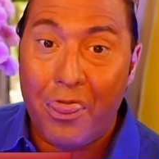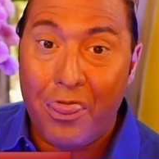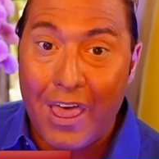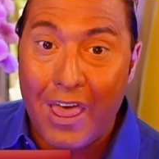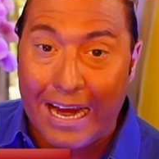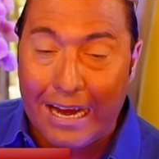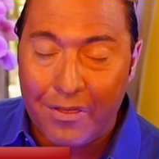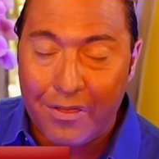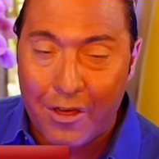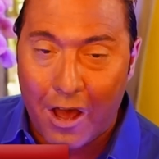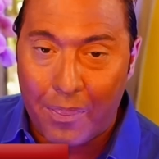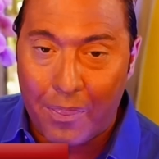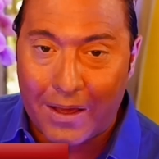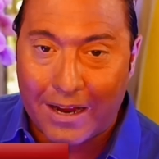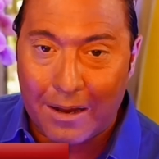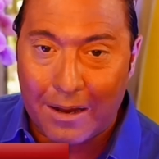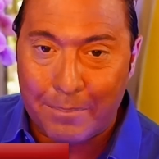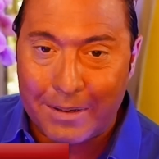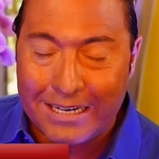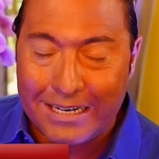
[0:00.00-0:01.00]
They
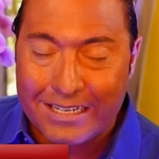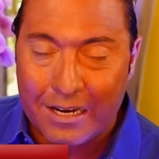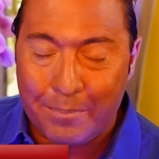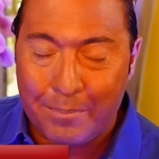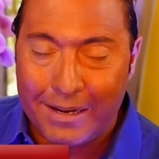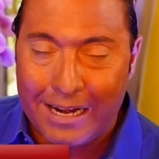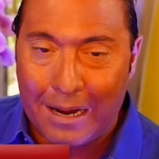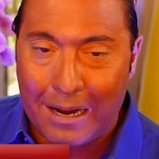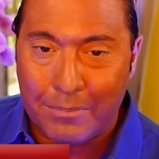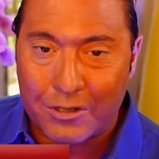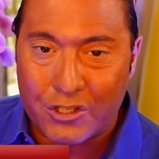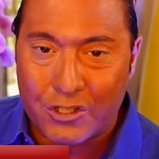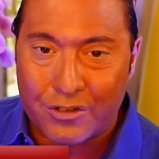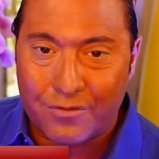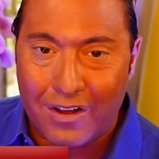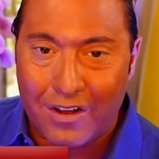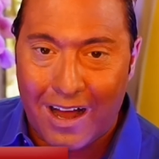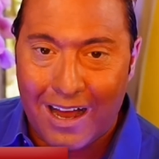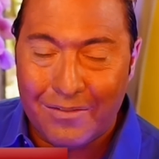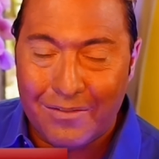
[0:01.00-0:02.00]
thought the companies had been able to
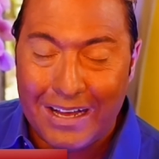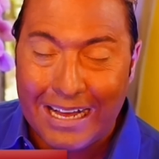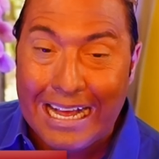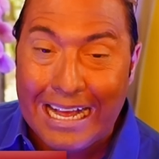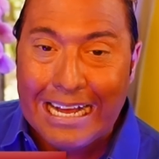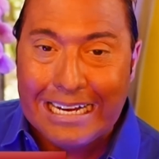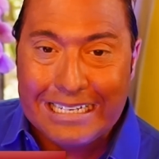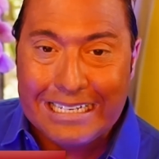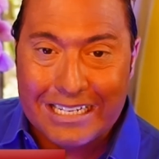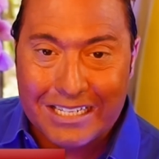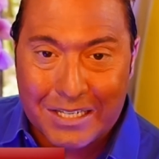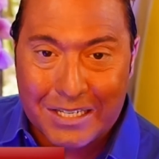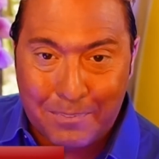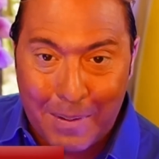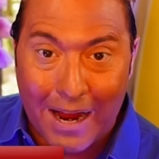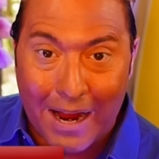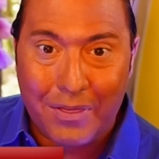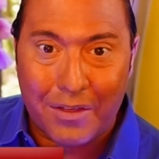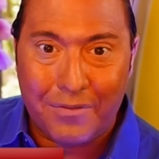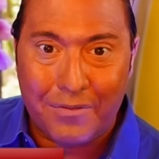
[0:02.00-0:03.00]
survive
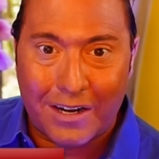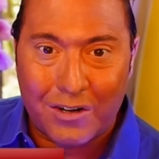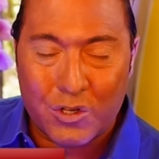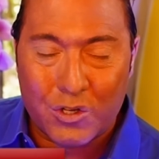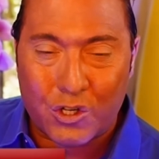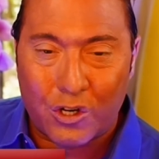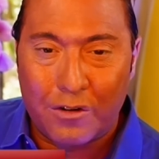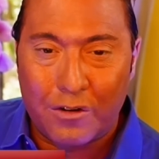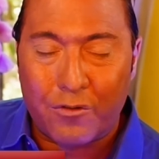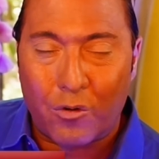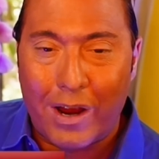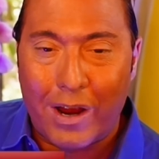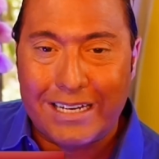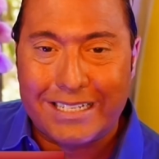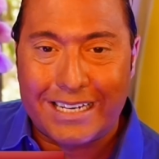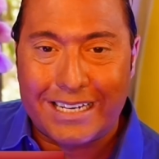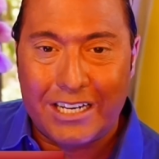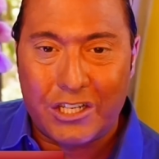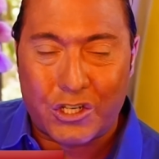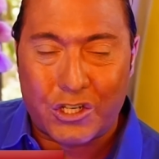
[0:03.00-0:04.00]
despite the Federal Reserve
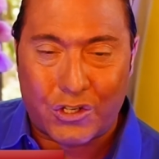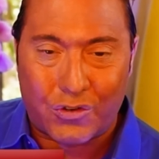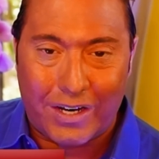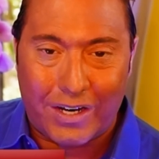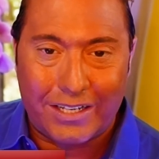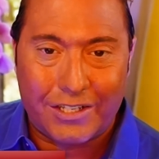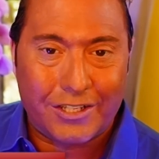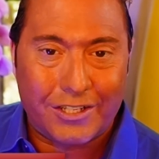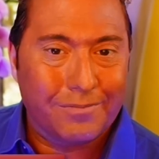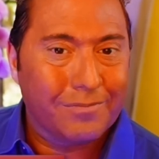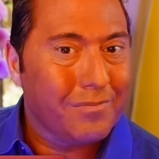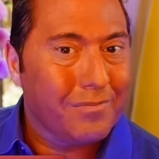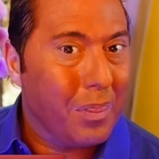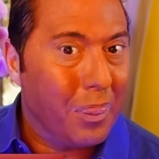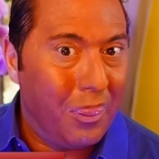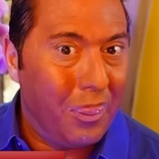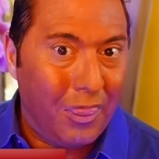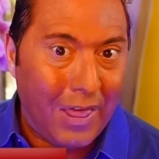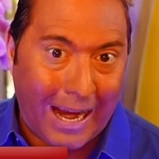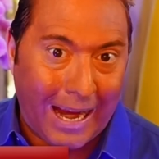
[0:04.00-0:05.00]
raising interest rates.
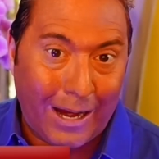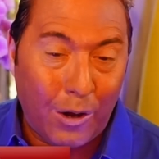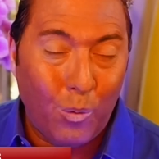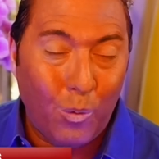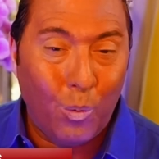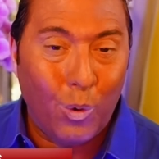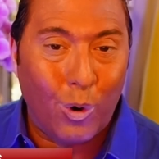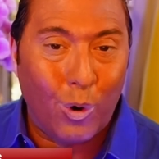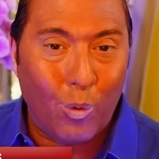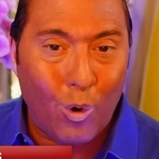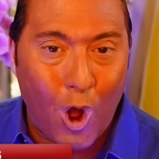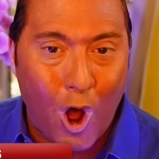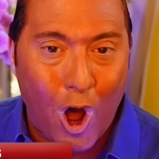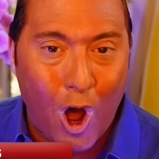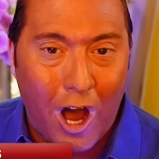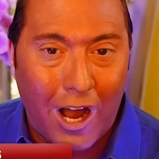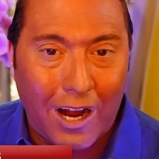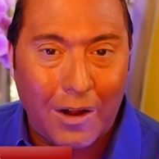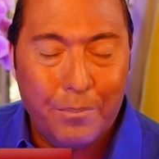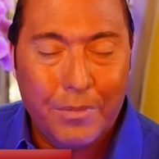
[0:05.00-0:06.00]
They were
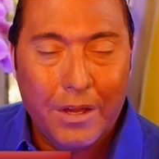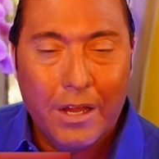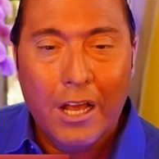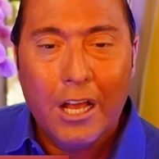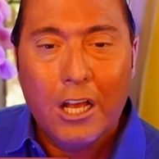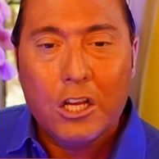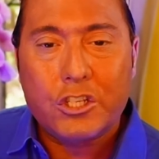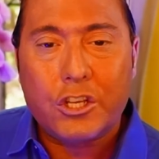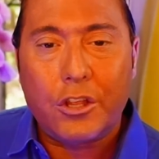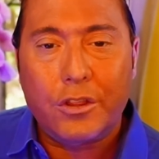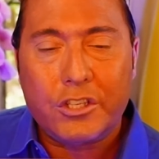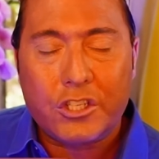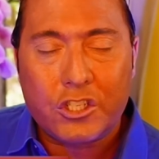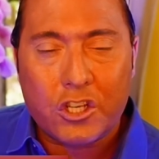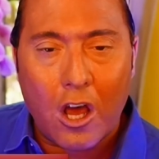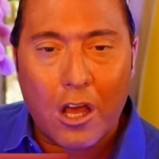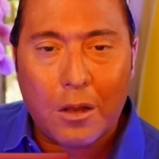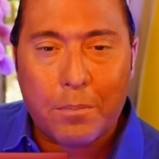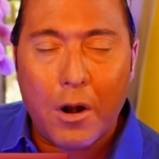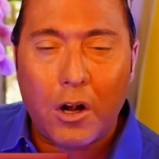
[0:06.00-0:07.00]
wrong. So the
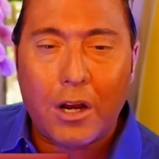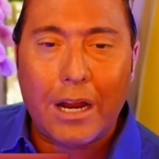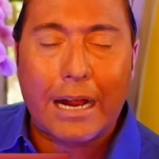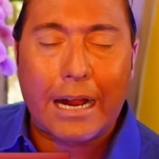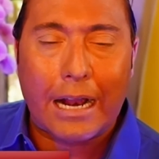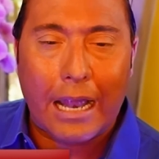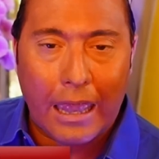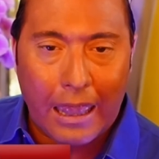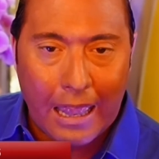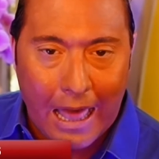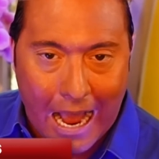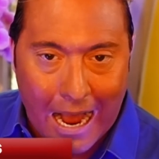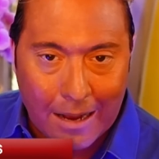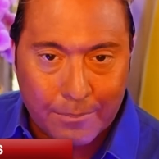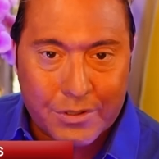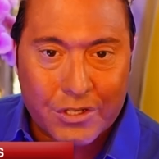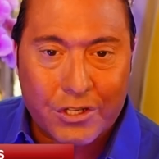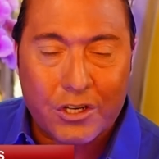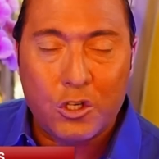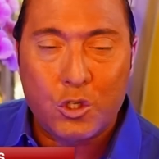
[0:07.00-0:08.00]
stock market
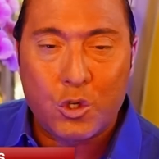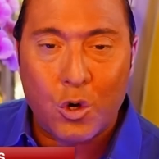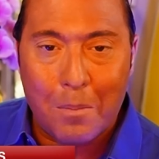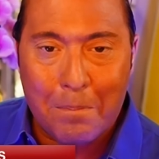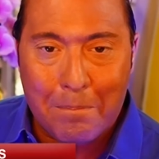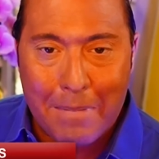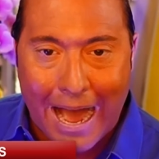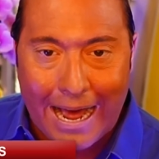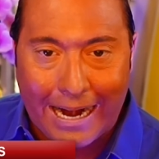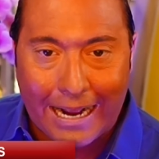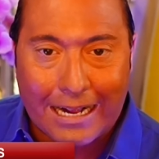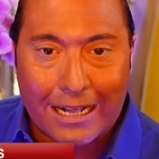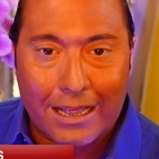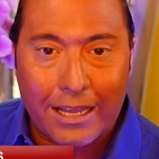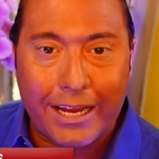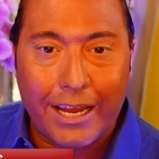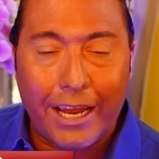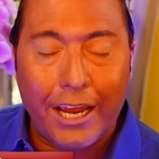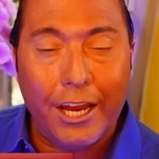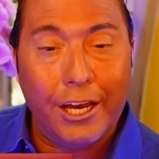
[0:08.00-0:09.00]
collapsed
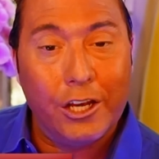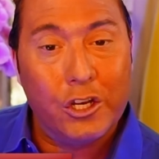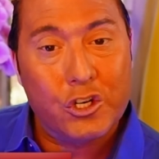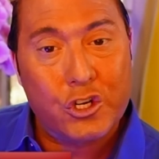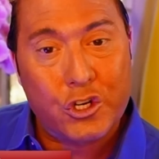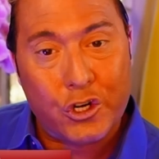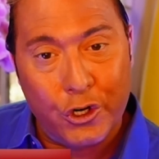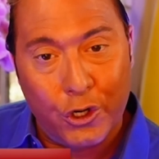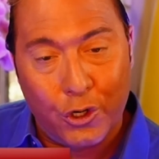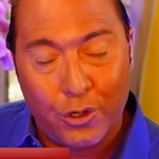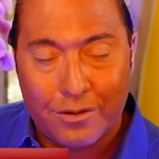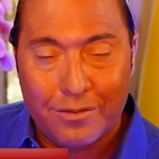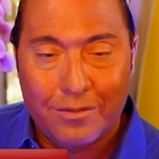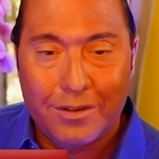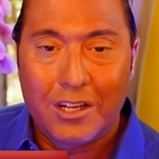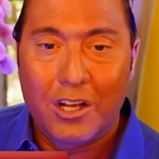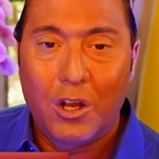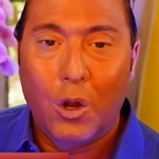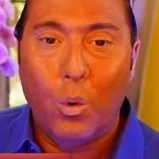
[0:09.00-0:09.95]
dramatically in June.